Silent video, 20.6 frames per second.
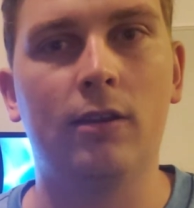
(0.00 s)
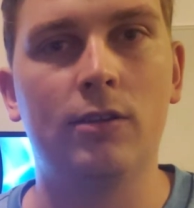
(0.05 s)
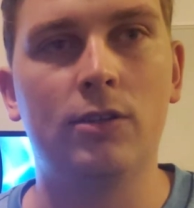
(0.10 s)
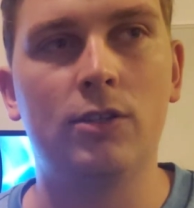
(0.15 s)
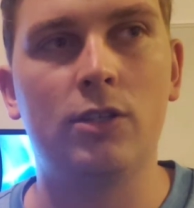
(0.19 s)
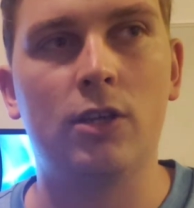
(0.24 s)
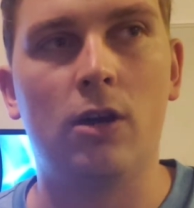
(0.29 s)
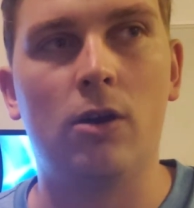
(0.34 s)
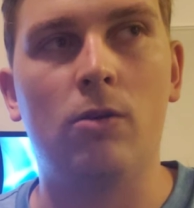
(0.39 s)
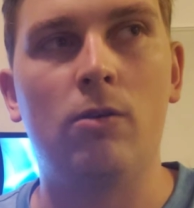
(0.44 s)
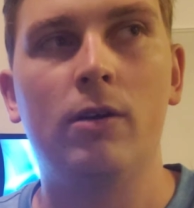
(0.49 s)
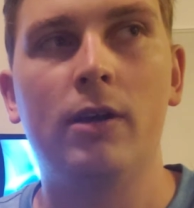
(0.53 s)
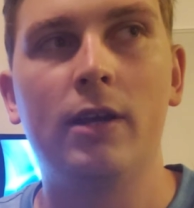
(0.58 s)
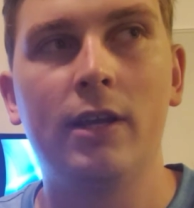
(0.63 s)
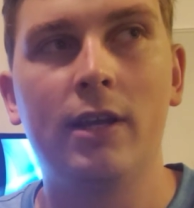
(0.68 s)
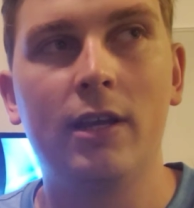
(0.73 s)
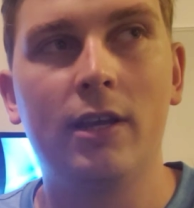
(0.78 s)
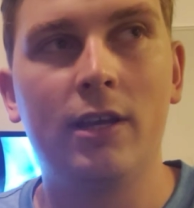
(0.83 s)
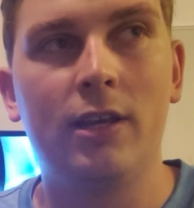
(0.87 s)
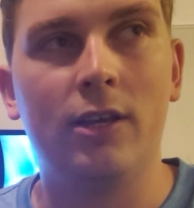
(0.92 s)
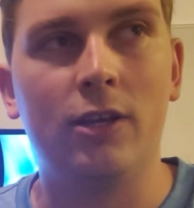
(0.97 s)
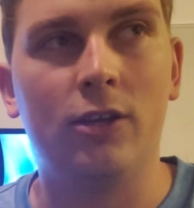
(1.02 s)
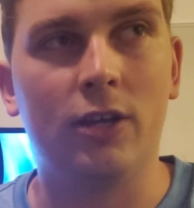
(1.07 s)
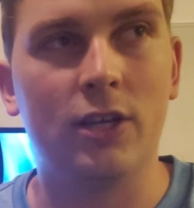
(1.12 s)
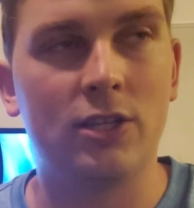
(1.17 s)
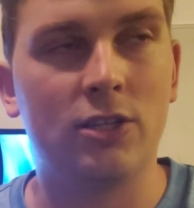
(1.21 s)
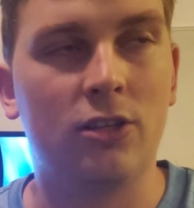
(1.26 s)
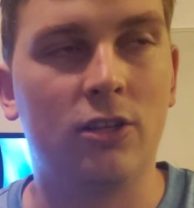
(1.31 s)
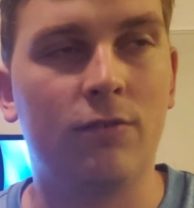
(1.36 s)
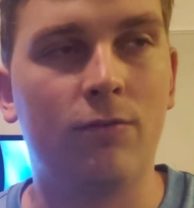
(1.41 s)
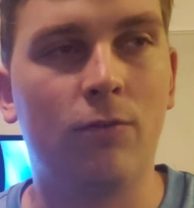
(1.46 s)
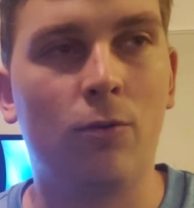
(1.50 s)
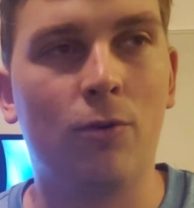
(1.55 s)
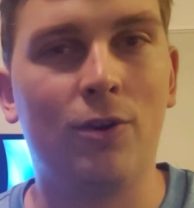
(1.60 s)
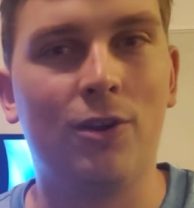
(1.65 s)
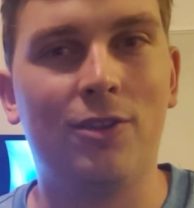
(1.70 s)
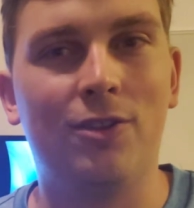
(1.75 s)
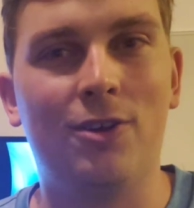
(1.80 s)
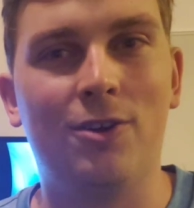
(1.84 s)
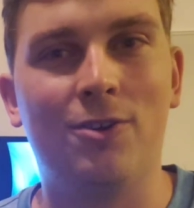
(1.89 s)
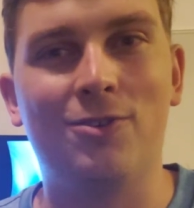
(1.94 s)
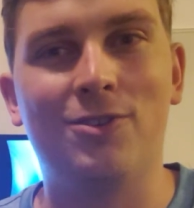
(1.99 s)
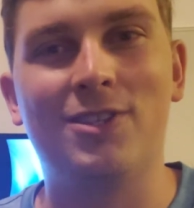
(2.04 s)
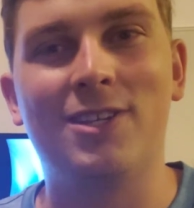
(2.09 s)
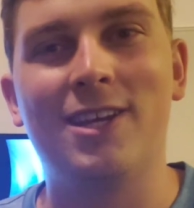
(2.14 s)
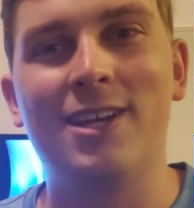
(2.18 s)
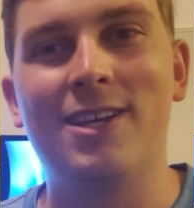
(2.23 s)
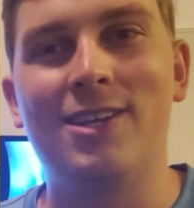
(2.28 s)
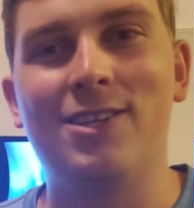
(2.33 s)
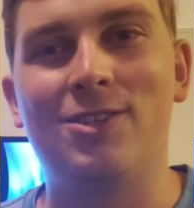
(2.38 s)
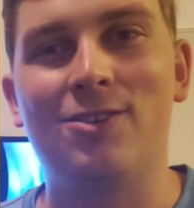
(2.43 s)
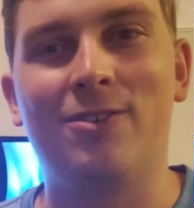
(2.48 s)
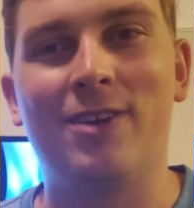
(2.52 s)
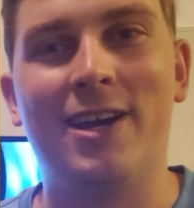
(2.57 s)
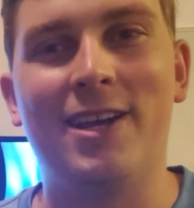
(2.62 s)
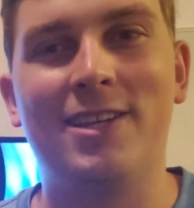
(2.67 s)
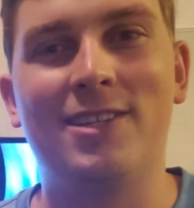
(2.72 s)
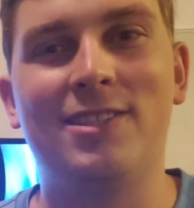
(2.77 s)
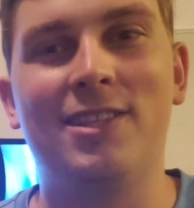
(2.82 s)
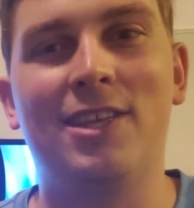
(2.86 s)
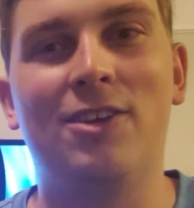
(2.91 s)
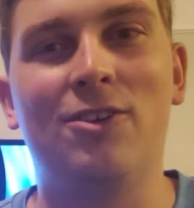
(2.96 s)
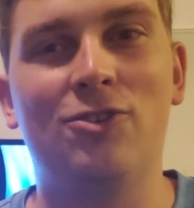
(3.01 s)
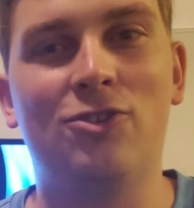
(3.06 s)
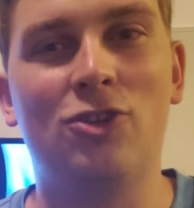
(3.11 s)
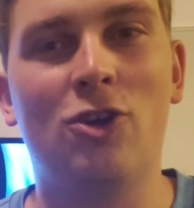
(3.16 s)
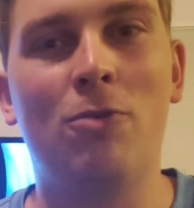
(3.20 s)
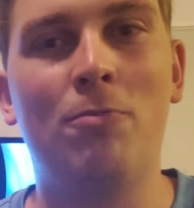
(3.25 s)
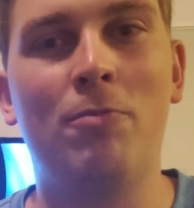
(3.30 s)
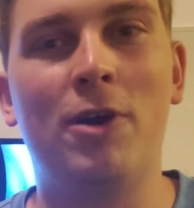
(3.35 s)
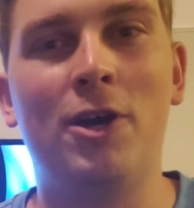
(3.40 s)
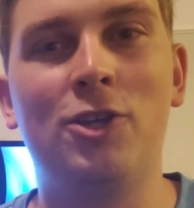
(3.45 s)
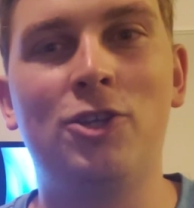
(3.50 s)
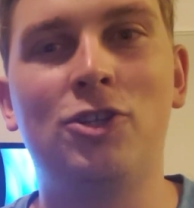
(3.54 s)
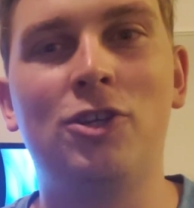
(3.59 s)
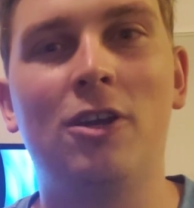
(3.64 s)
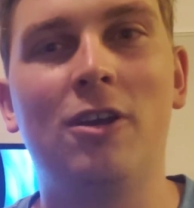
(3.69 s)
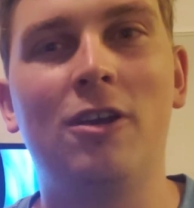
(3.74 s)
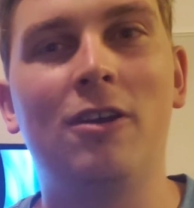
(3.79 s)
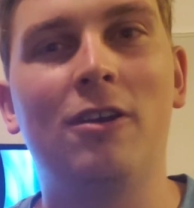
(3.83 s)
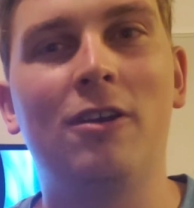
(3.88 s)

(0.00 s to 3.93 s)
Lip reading: So, you guys can look forward to those. So guys, thank you so much,